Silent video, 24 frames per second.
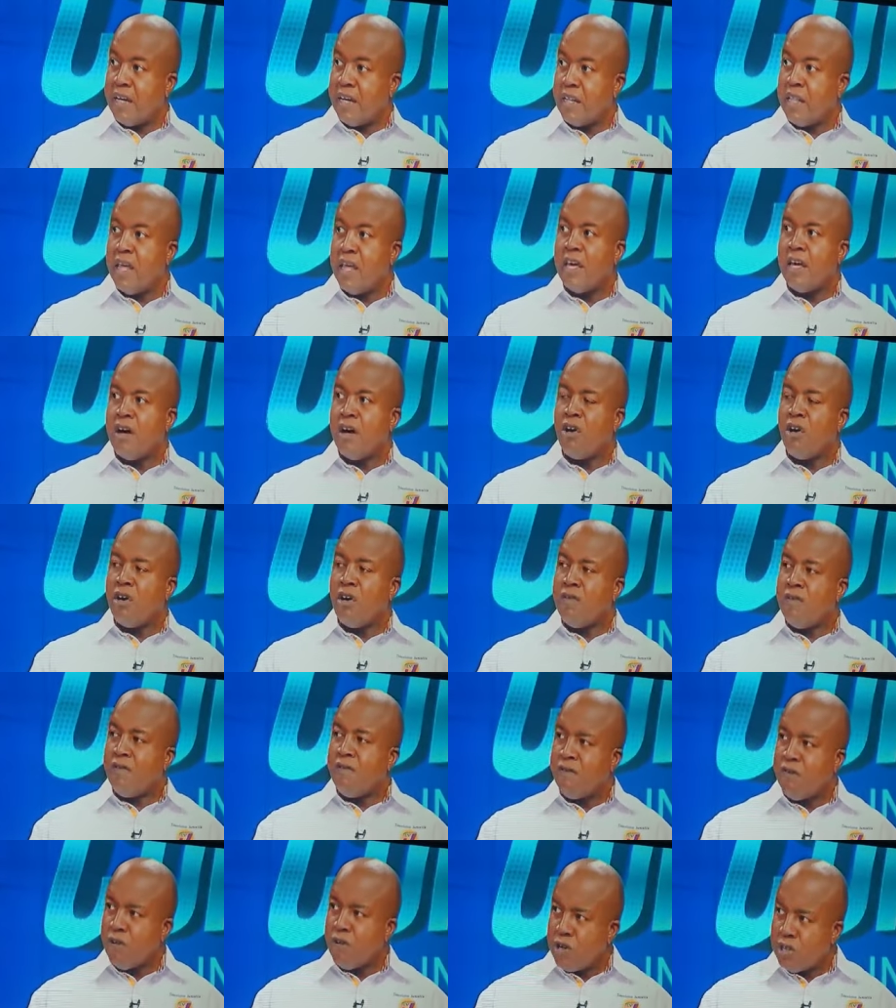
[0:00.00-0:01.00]
covering
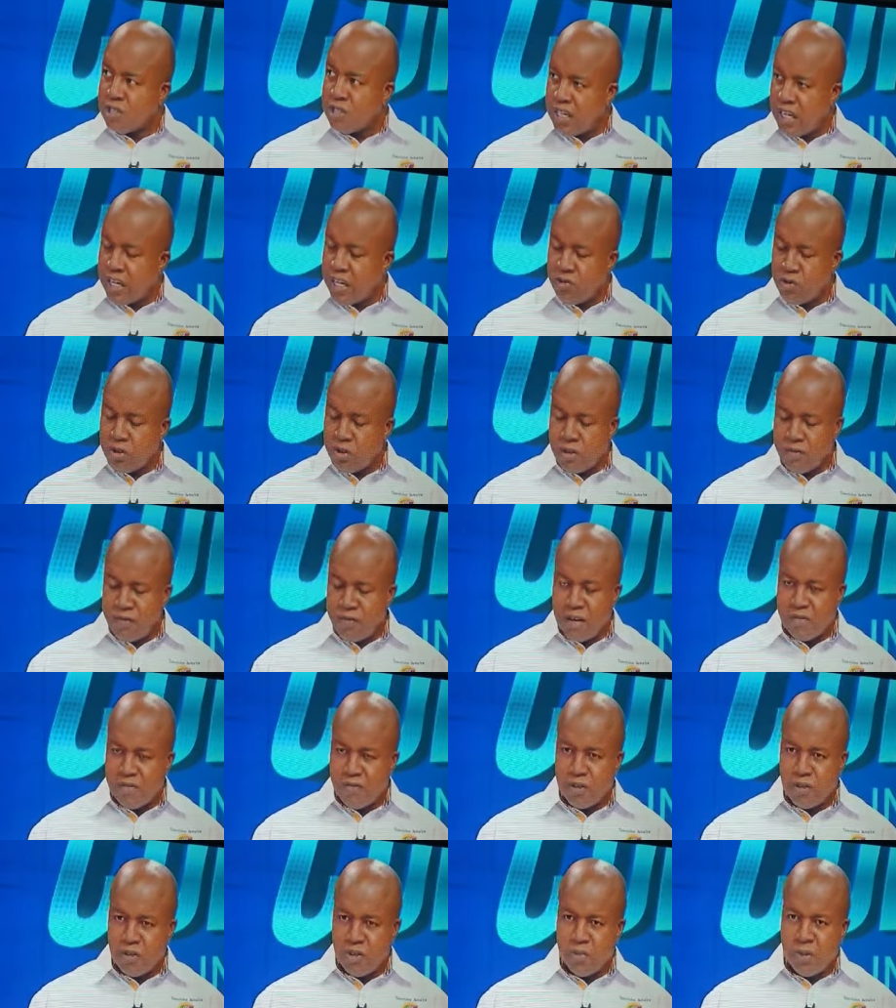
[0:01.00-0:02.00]
Saturday's Gibson McCook
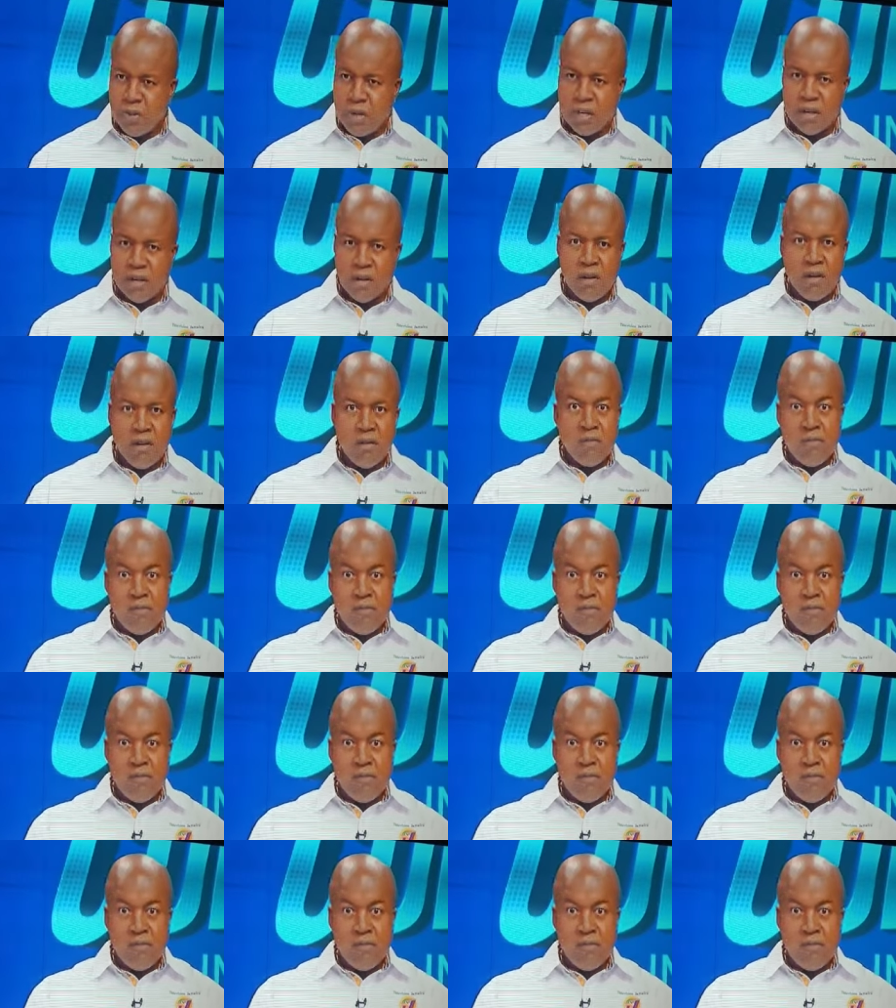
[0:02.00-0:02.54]
relays,